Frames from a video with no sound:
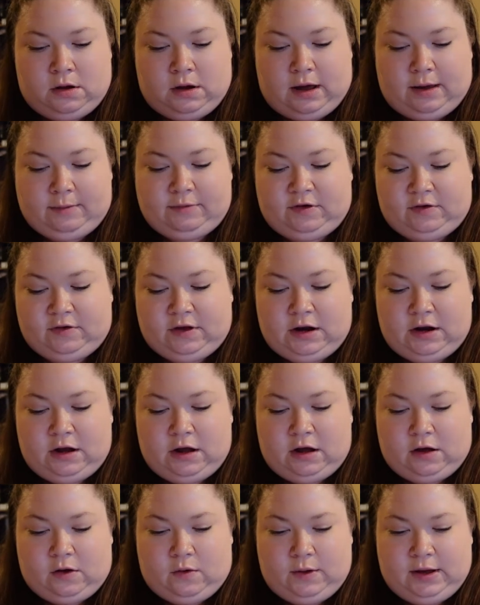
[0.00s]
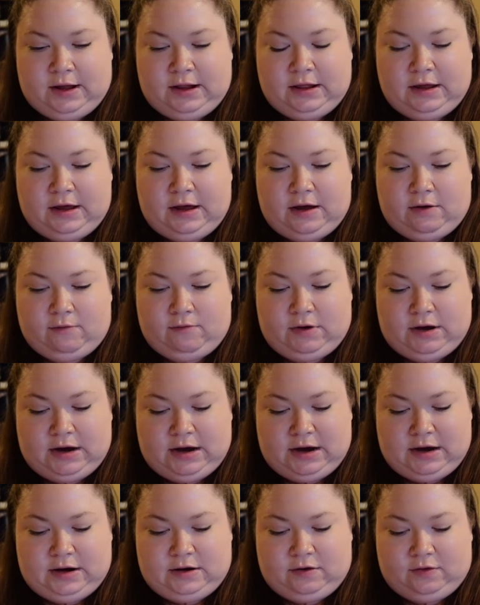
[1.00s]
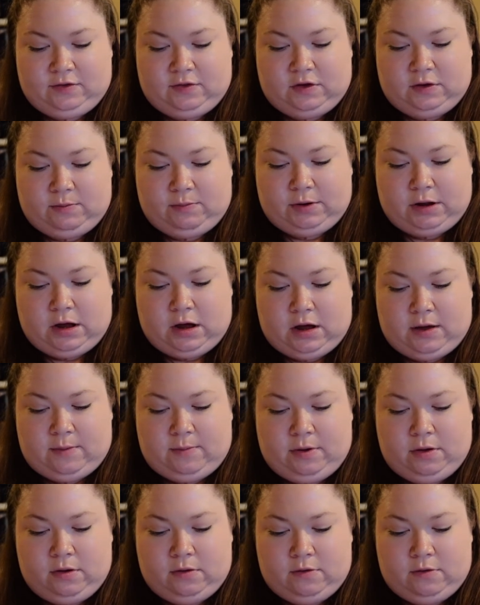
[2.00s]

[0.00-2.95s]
I'm just gonna quickly read the blurb